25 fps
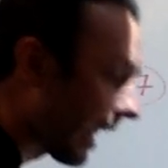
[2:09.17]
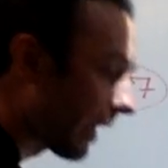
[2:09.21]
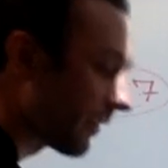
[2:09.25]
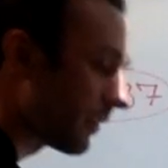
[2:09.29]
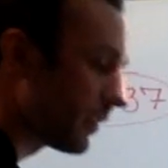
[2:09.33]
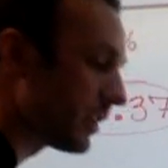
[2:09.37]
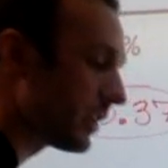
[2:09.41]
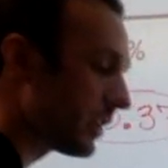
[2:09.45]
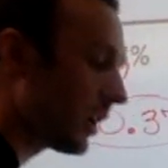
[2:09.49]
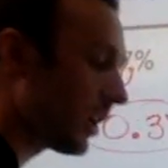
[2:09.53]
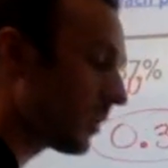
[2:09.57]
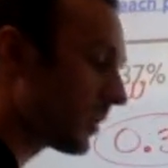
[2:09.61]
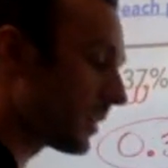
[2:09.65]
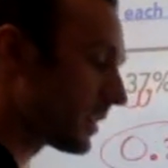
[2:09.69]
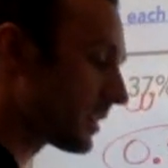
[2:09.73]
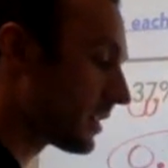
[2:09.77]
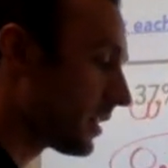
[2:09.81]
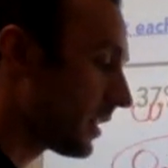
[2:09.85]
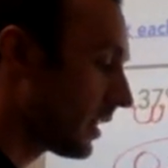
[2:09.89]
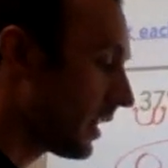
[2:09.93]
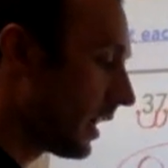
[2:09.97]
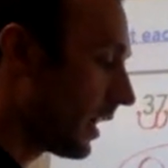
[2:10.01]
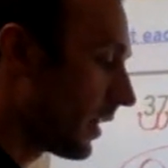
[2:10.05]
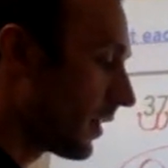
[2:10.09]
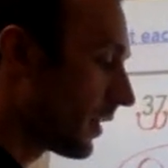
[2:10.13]
if you
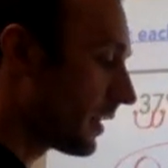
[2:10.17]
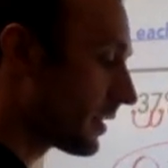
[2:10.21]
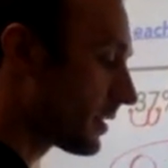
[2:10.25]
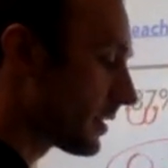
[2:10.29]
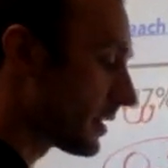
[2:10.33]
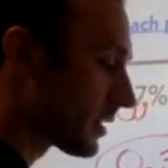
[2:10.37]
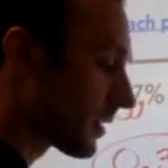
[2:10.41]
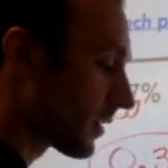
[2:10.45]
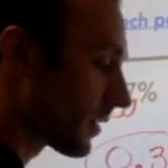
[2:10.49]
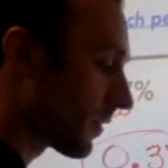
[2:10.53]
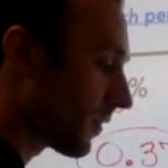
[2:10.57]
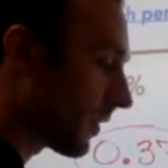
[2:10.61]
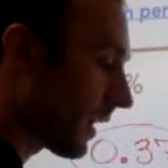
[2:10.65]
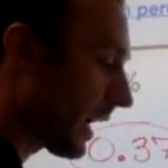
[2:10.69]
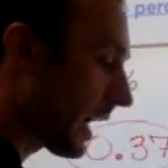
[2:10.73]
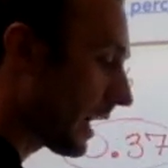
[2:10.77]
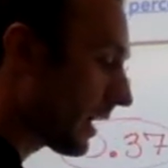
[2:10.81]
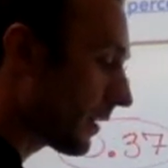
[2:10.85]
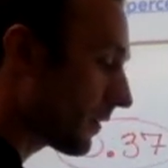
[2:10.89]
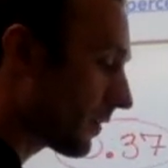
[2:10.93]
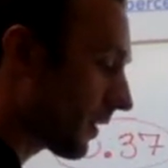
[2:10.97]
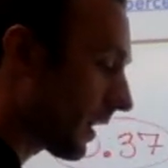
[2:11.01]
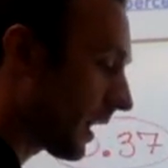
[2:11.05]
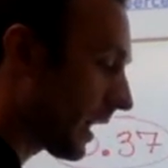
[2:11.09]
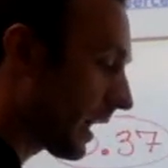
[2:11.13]
notice, this is
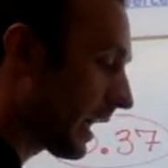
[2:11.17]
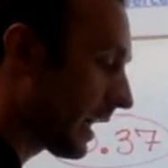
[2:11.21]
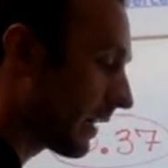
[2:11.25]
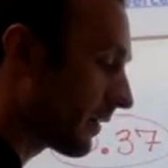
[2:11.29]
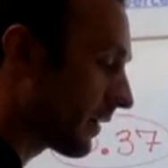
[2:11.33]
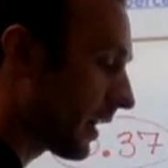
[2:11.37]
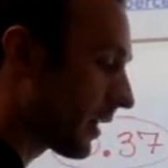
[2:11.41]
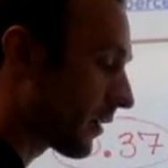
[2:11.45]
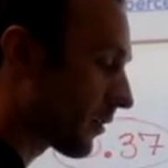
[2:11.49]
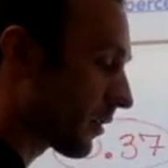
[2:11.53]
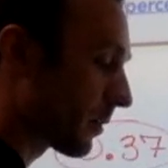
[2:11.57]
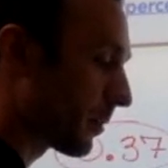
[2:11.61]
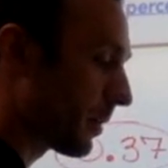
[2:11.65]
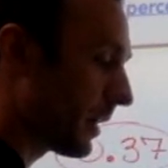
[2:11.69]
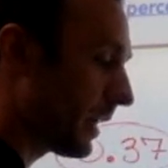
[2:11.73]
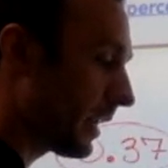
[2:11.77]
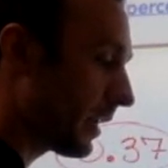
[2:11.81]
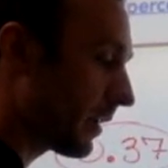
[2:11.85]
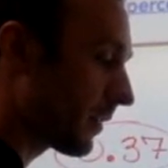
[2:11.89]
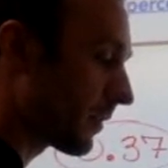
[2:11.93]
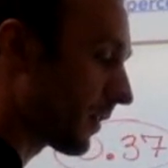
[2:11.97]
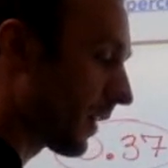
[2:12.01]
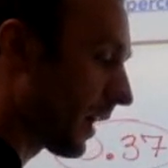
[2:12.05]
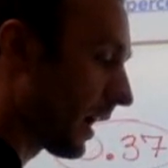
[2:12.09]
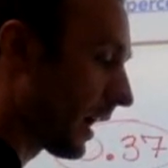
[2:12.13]
5, 5, and then
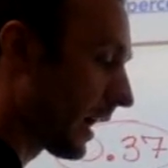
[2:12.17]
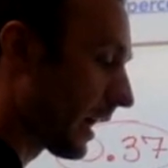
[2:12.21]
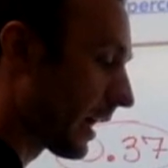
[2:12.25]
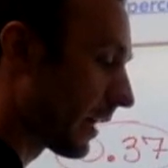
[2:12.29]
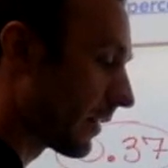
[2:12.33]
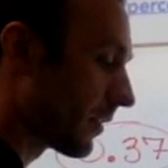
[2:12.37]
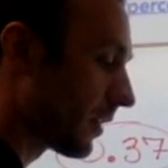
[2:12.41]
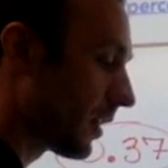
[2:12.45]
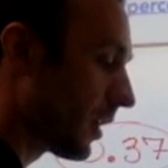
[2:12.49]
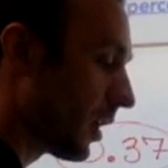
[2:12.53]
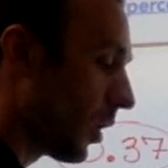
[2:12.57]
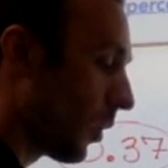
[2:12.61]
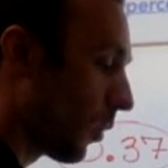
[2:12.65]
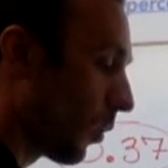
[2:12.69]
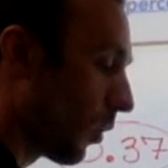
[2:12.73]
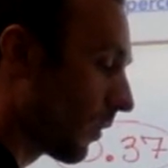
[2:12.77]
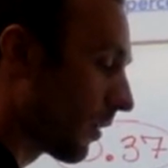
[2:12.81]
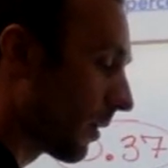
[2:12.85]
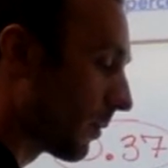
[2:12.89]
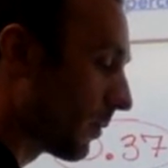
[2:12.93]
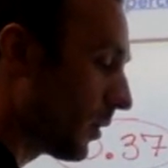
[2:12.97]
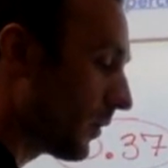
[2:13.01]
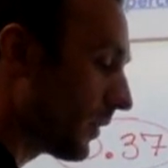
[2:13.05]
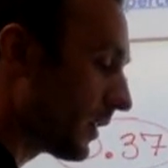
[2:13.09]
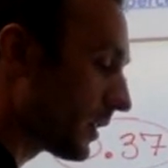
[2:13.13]
repeating 5.
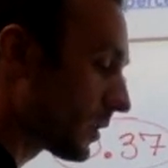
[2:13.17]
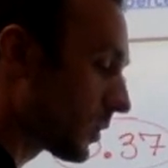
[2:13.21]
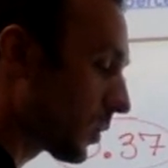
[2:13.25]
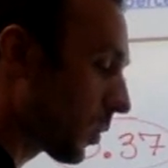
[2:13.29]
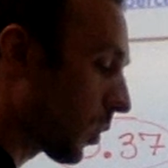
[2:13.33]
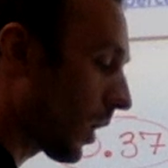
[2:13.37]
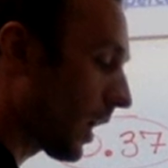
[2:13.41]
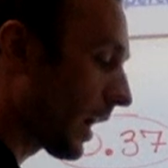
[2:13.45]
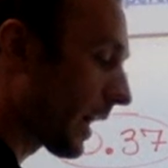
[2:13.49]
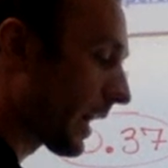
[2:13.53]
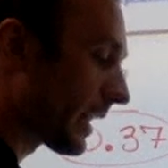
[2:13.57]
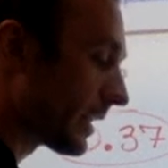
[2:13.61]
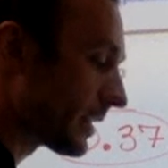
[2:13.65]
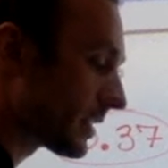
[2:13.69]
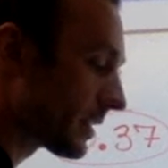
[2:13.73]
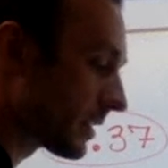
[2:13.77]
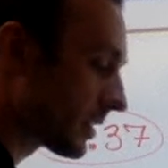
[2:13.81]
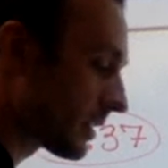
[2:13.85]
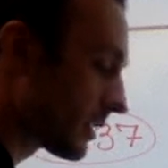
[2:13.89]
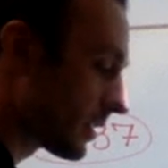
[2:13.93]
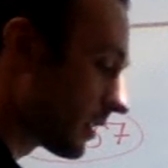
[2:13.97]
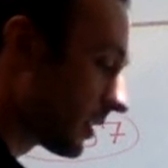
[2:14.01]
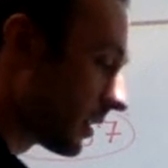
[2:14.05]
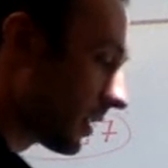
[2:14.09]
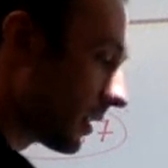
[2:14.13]
Well, if I move it
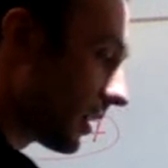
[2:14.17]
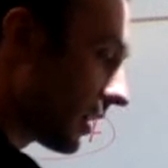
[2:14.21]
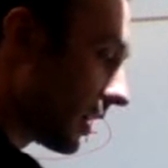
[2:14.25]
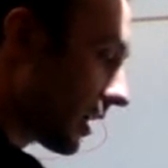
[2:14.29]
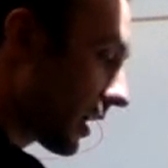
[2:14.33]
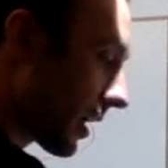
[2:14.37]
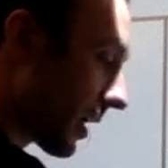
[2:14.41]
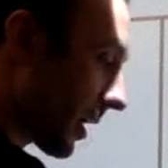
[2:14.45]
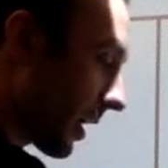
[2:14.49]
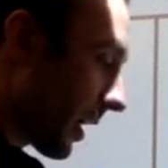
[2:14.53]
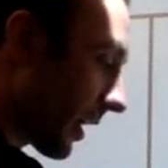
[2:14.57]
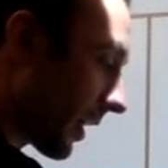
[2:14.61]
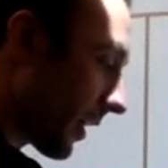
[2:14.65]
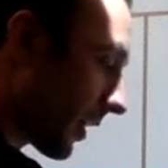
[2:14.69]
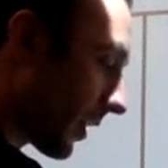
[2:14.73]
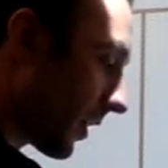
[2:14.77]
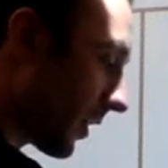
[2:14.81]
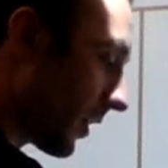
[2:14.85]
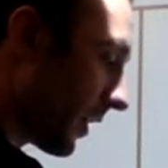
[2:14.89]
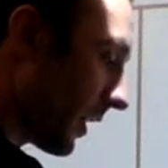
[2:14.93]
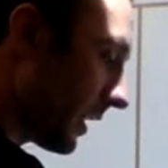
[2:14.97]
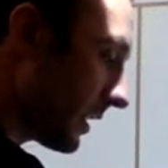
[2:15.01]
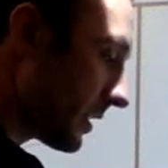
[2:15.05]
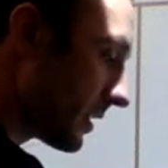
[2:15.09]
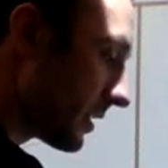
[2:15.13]
twice,
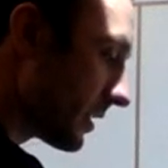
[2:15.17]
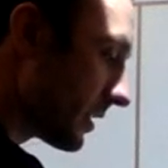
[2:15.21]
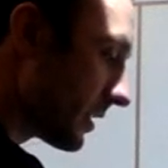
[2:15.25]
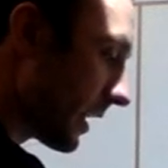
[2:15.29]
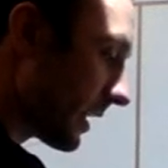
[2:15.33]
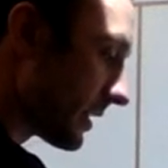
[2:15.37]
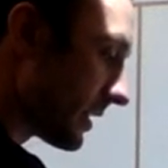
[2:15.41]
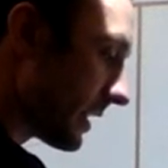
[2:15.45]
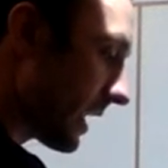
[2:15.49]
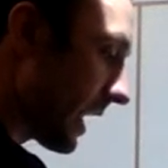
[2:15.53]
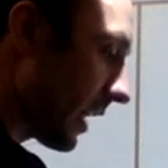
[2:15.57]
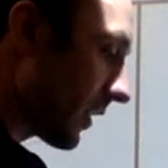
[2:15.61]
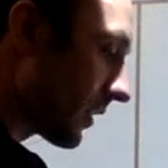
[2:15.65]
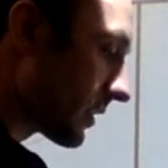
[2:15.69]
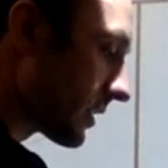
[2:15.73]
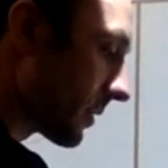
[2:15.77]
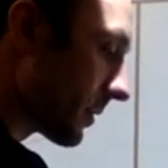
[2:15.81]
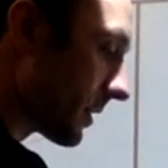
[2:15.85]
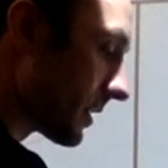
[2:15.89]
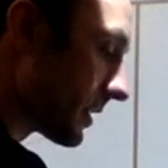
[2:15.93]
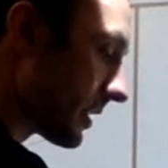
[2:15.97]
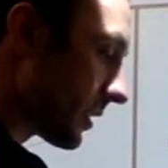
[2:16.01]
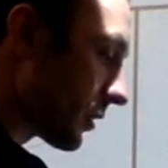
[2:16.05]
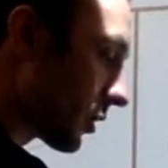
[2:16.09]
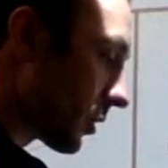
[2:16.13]
it's now the
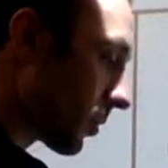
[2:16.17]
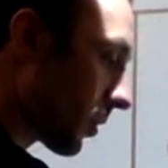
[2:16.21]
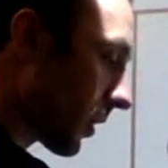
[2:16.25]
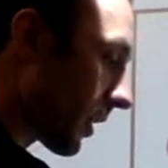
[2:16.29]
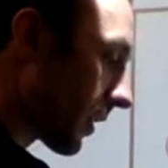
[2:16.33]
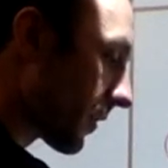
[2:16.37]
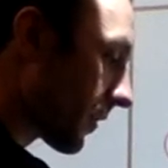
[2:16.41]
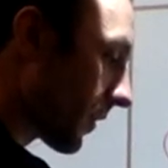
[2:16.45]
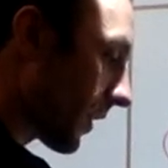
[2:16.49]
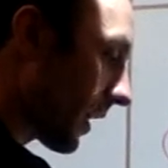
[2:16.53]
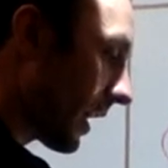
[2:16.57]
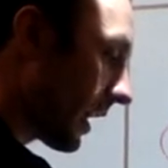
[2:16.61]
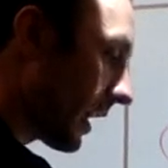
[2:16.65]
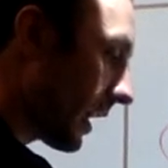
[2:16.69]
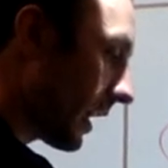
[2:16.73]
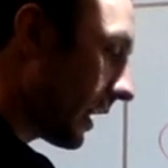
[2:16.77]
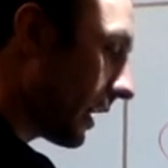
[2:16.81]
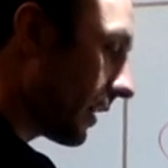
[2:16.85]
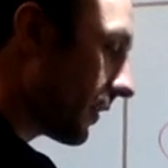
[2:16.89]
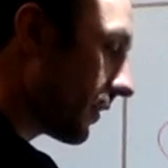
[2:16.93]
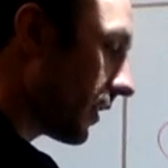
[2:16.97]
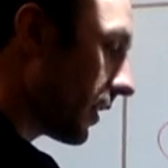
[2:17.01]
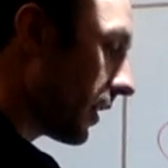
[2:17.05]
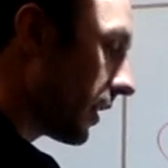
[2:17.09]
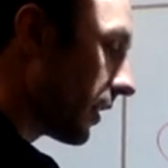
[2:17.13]
same as
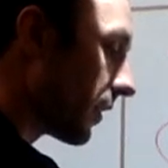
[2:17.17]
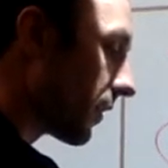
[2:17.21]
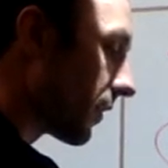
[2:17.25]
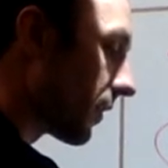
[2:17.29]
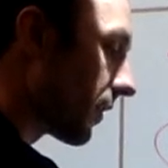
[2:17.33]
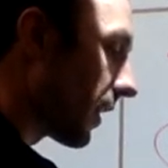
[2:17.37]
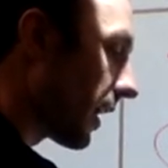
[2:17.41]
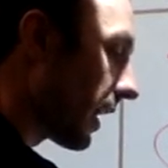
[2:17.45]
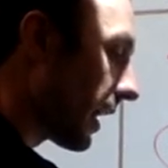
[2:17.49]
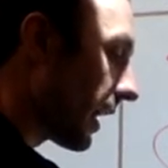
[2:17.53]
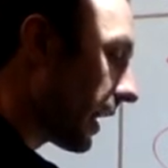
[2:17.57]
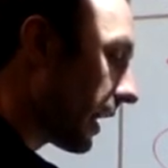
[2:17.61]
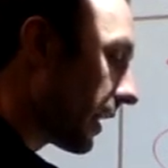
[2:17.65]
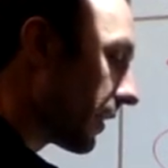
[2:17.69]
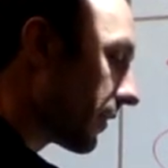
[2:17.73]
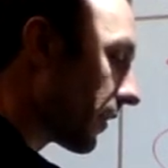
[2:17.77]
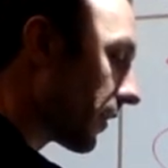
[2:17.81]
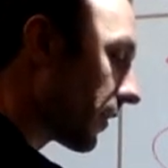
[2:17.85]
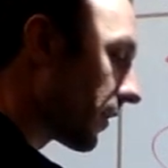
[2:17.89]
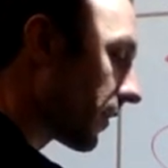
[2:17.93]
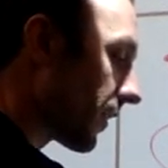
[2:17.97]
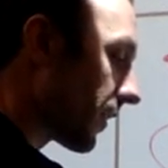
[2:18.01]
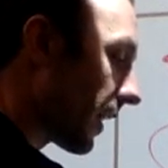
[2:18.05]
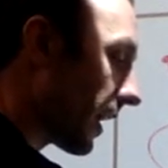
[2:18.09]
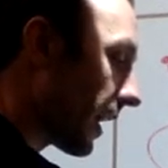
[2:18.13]
0.5, 5,
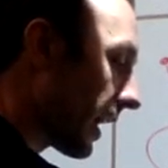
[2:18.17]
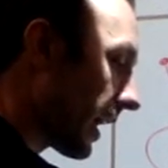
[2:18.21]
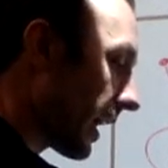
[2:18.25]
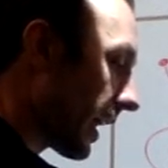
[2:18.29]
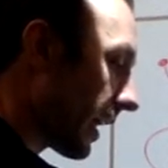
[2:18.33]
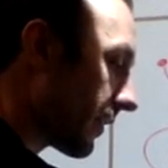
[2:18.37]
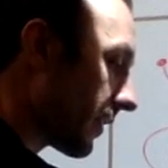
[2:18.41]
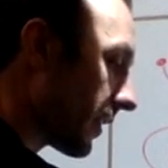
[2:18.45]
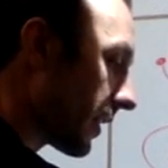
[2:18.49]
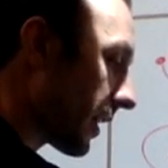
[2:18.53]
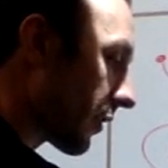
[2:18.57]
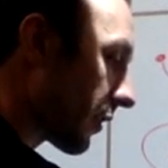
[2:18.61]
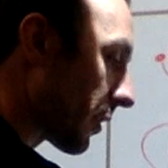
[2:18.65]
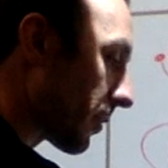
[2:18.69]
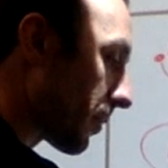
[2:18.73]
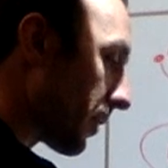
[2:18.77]
5, and that